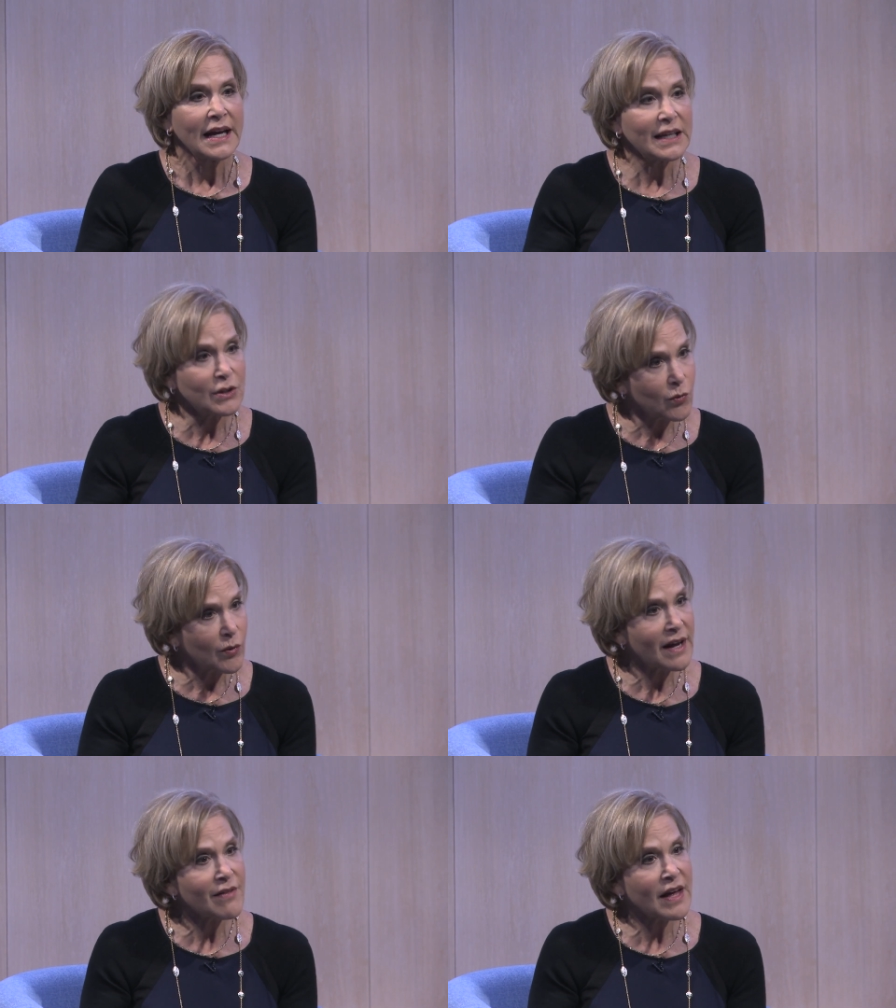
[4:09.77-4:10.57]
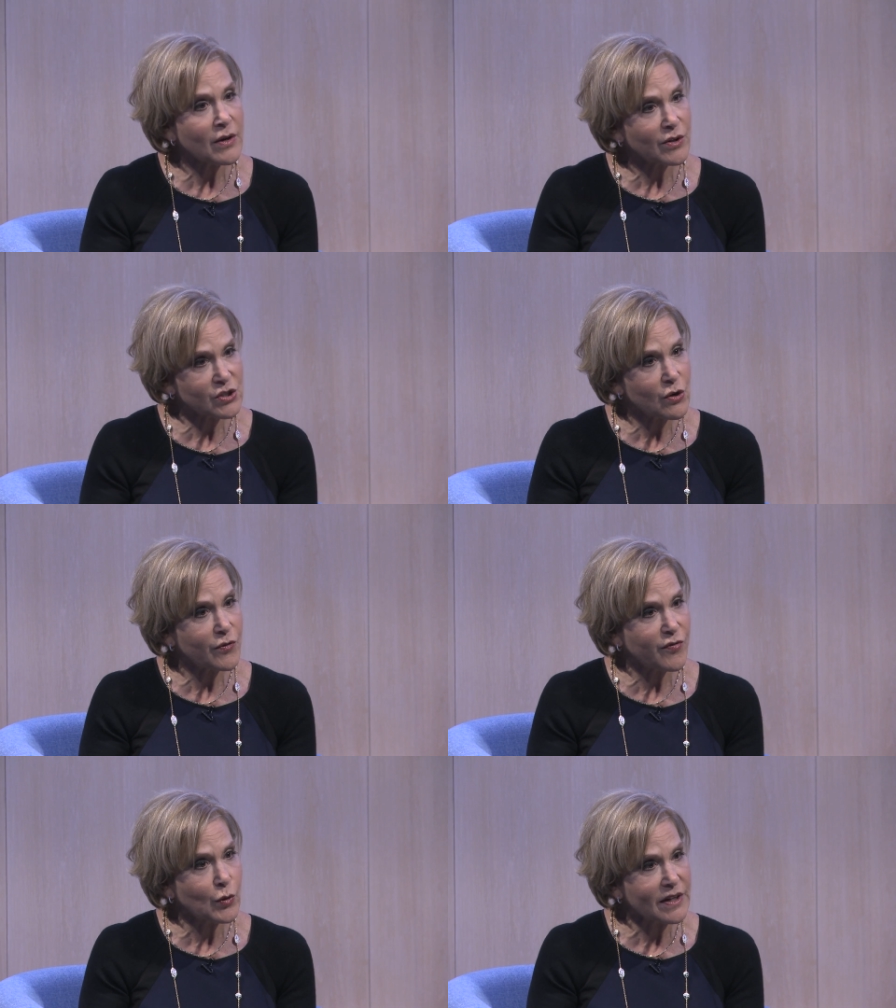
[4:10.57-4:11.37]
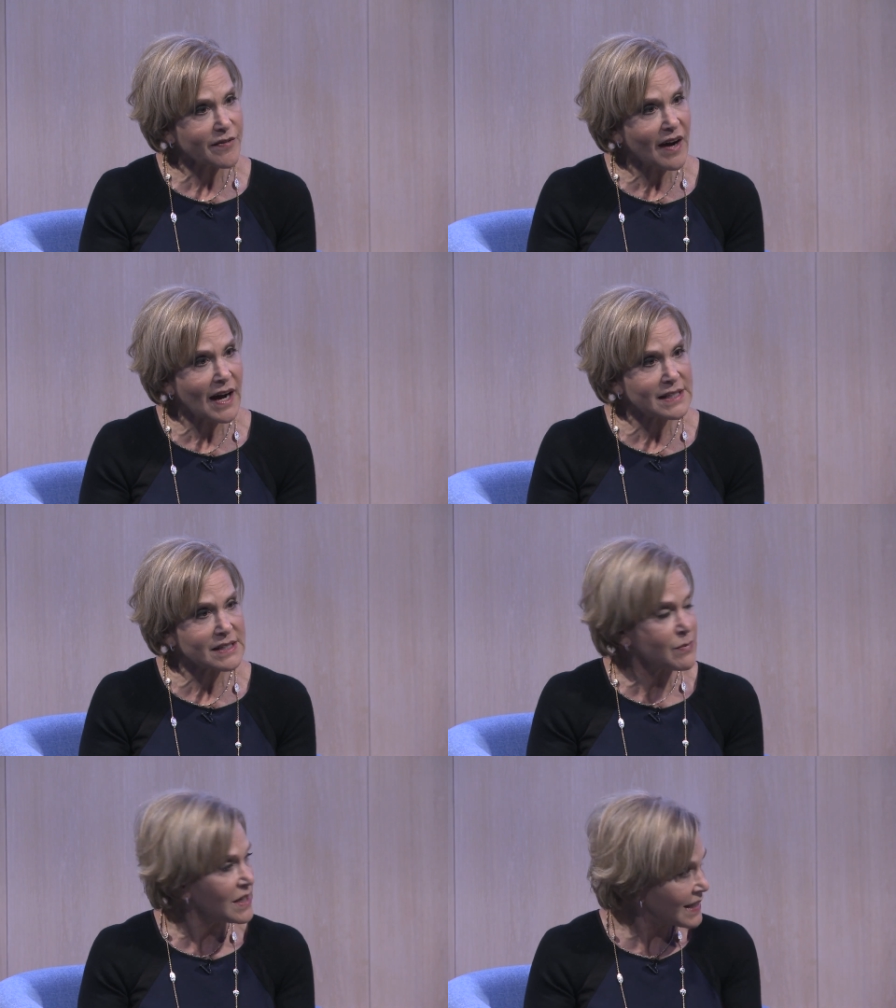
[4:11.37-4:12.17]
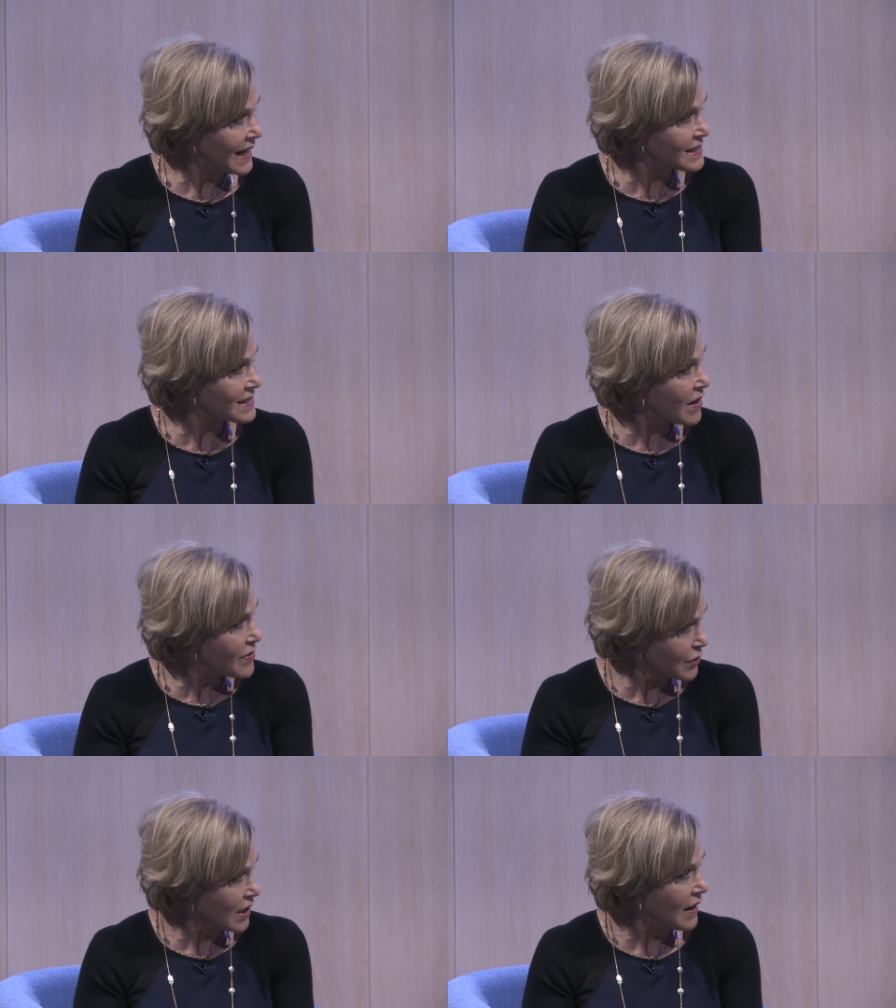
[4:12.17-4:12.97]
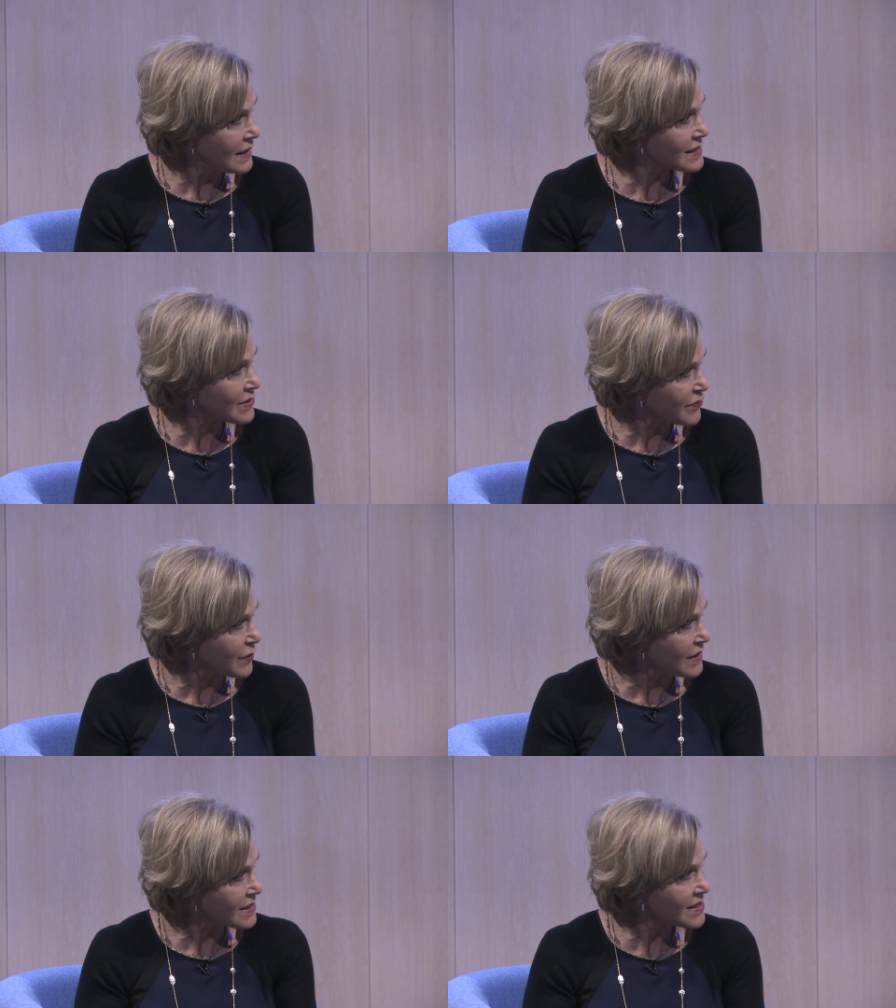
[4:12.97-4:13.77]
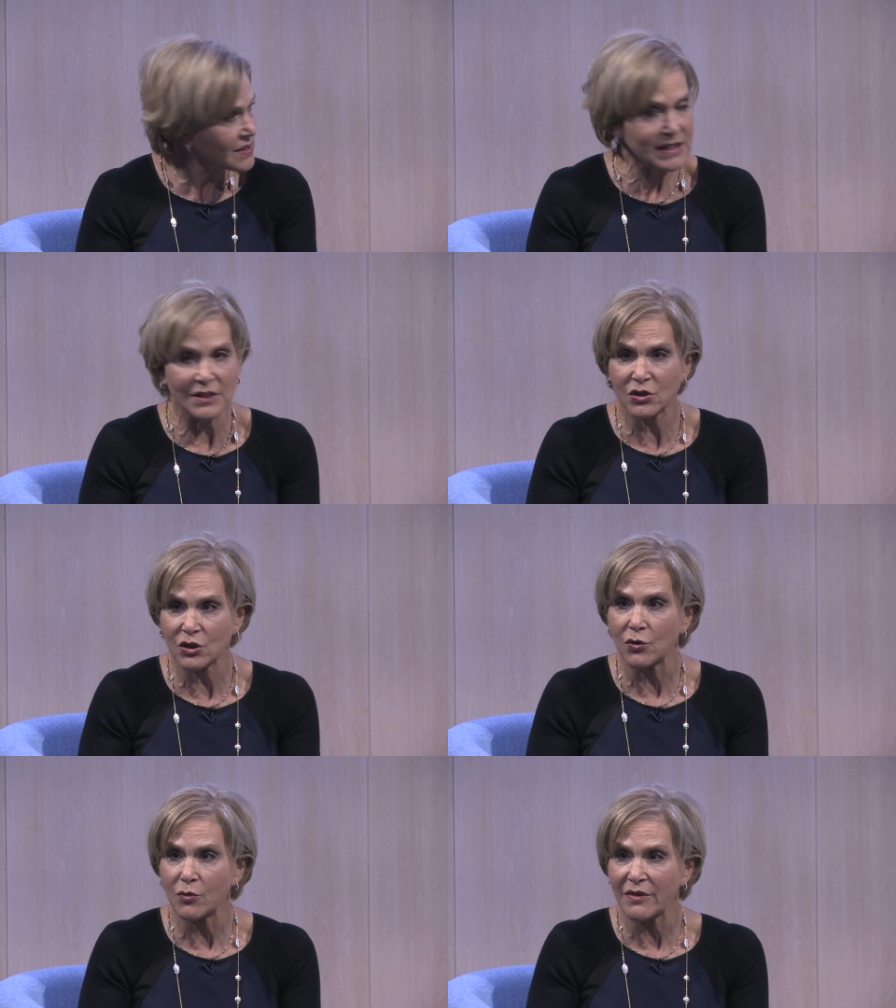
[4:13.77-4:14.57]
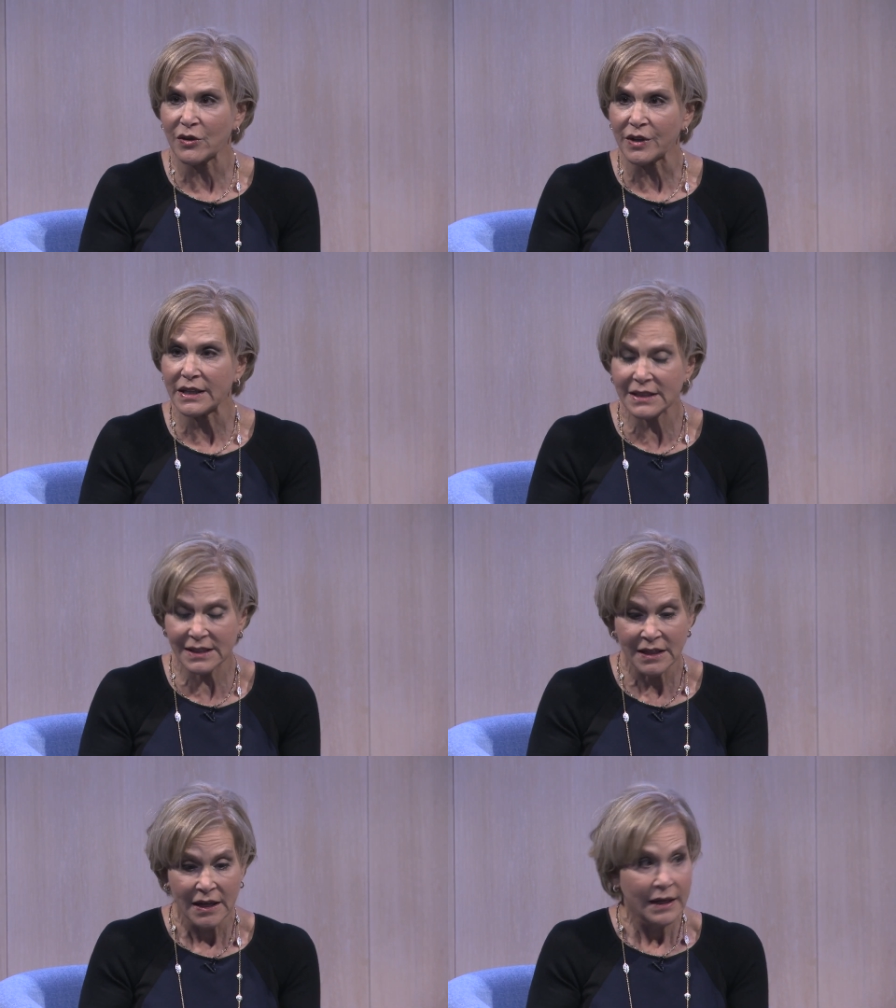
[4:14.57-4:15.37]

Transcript: in a way that also fortifies me against other kinds of risks. And so, whether it's